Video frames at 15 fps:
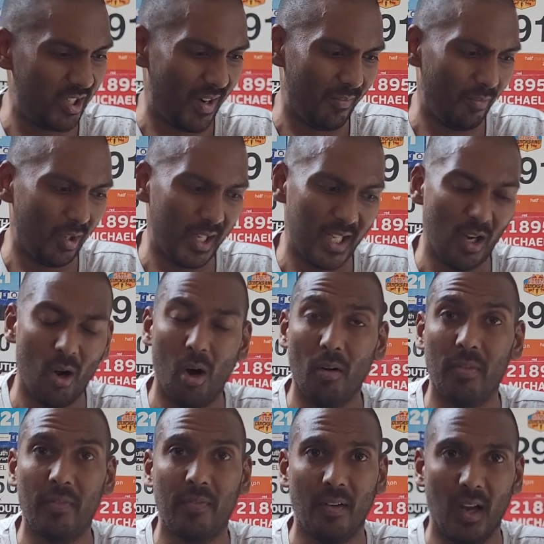generally
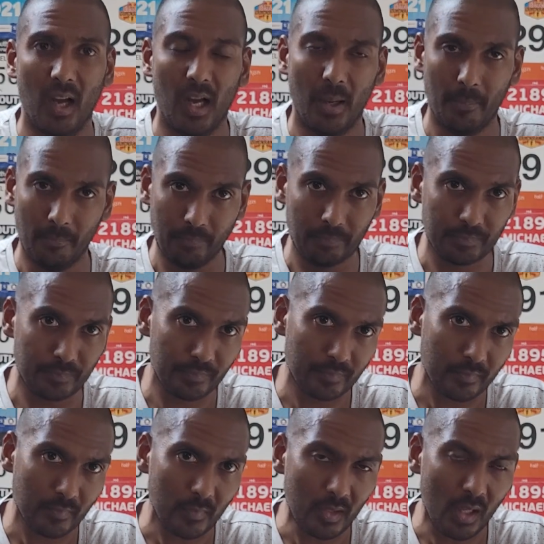off
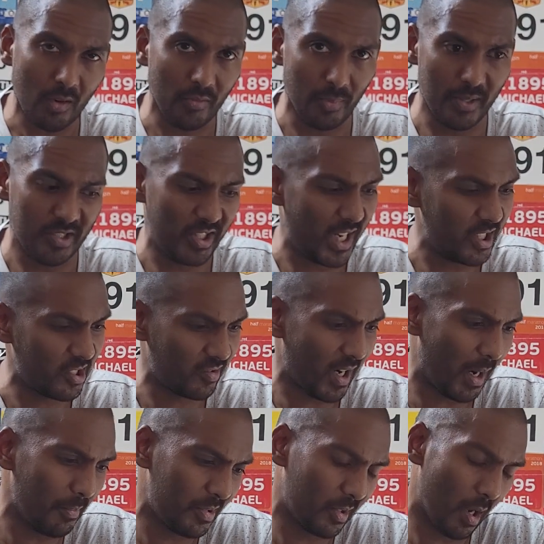from the chest
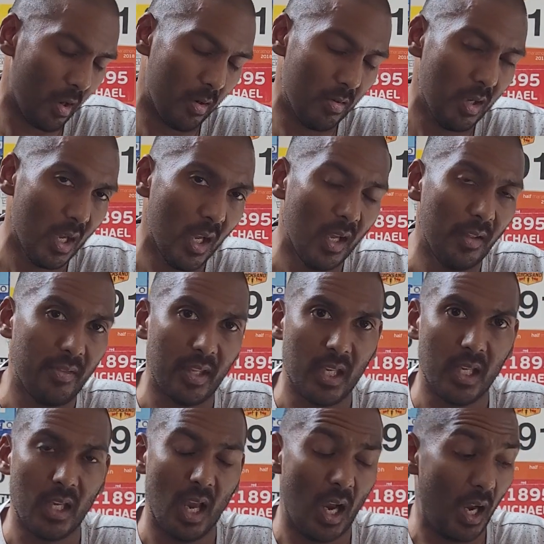strap. So
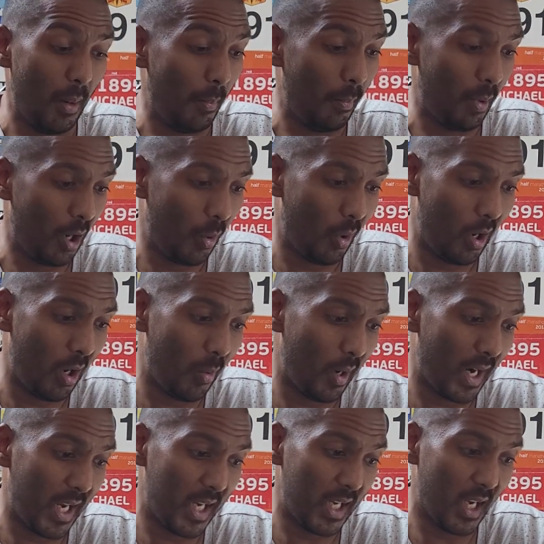the
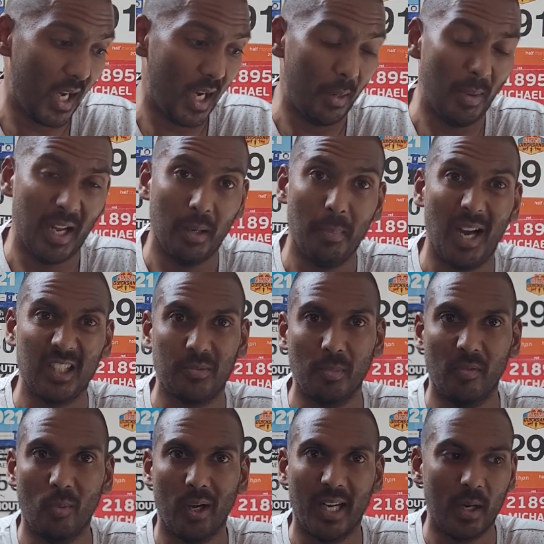Huawei had a
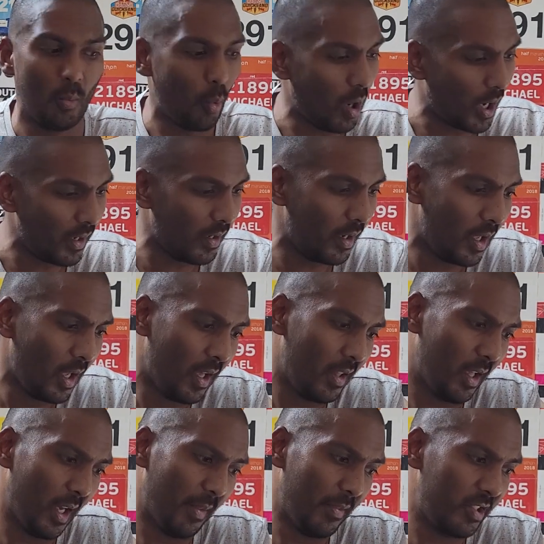maximum of 181,
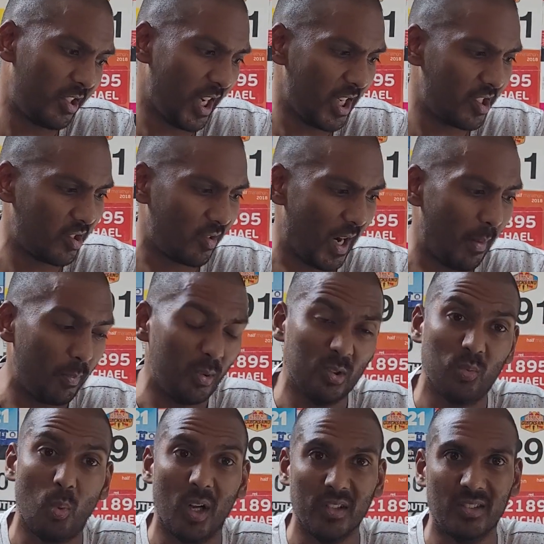the chest strap
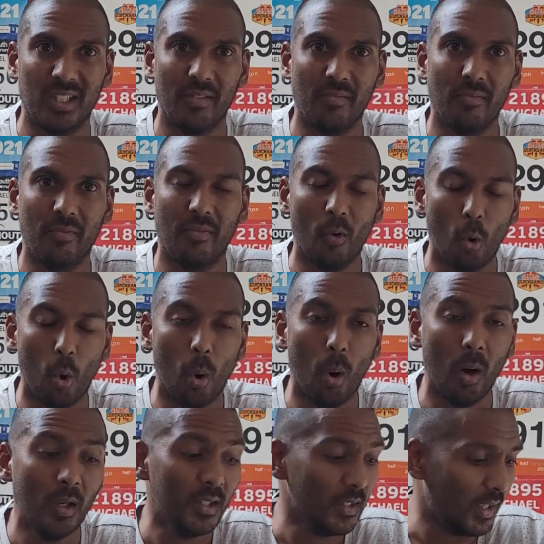was
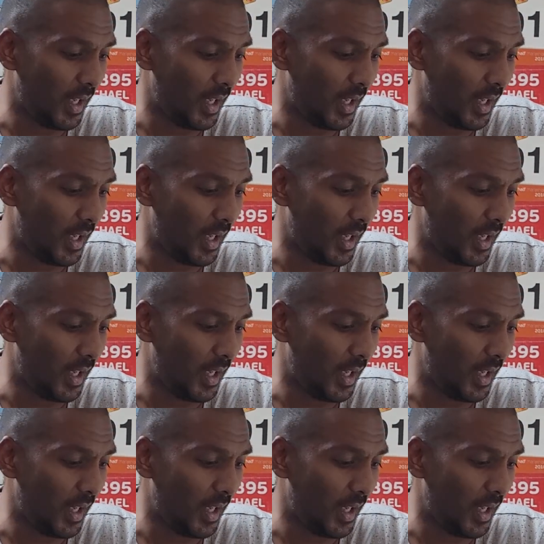174,